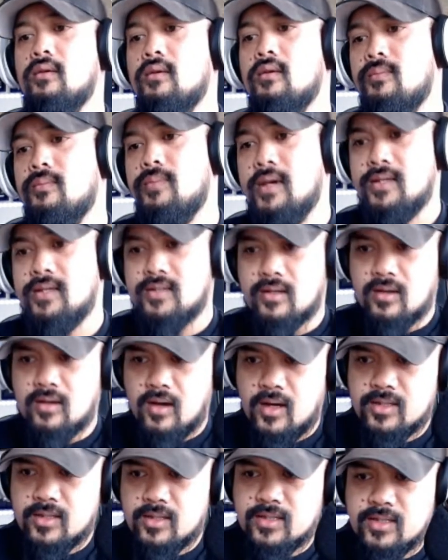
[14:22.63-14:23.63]
basic
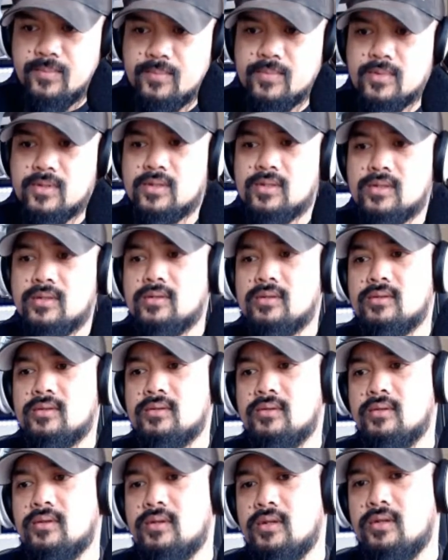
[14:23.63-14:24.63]
concepts
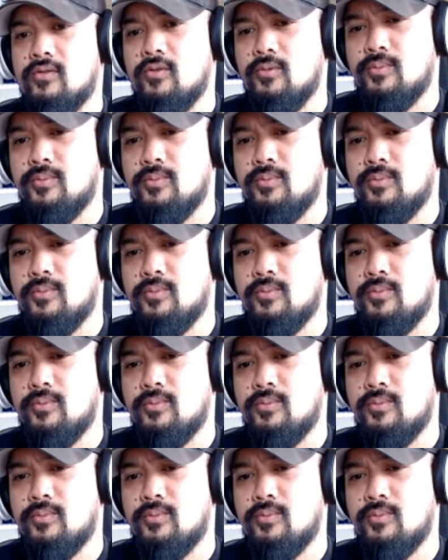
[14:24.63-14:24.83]
and who